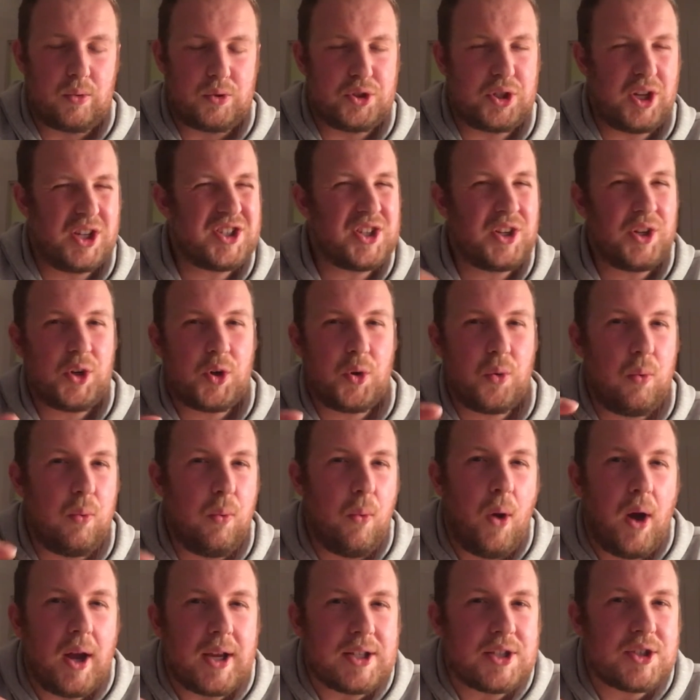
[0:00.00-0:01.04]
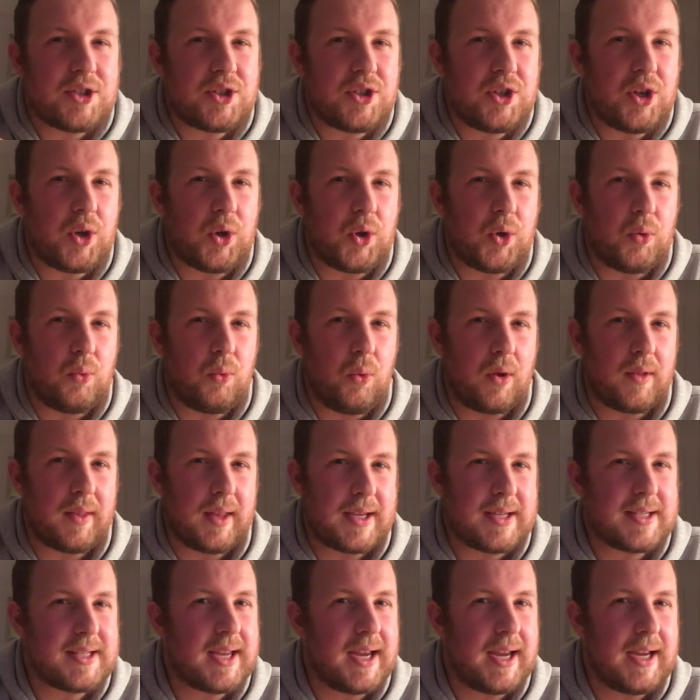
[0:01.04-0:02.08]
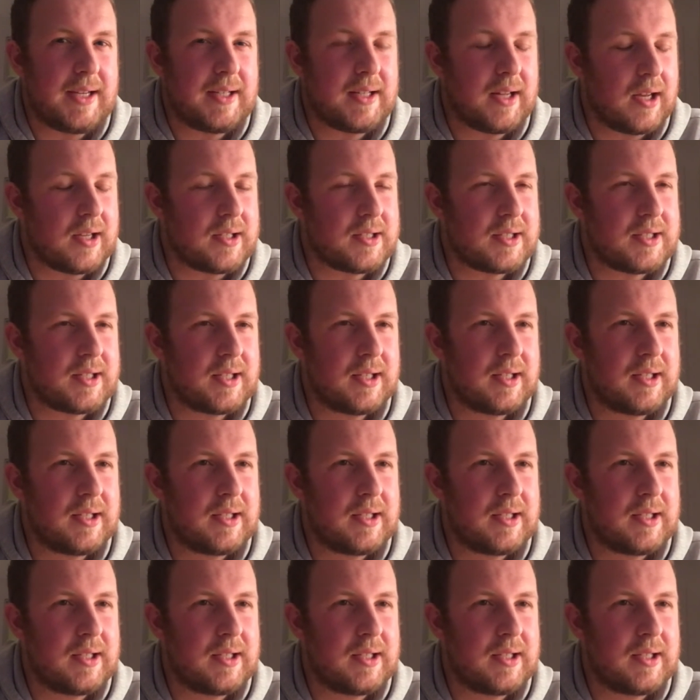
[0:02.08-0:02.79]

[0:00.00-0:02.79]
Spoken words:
doesn't quite do what they say it does.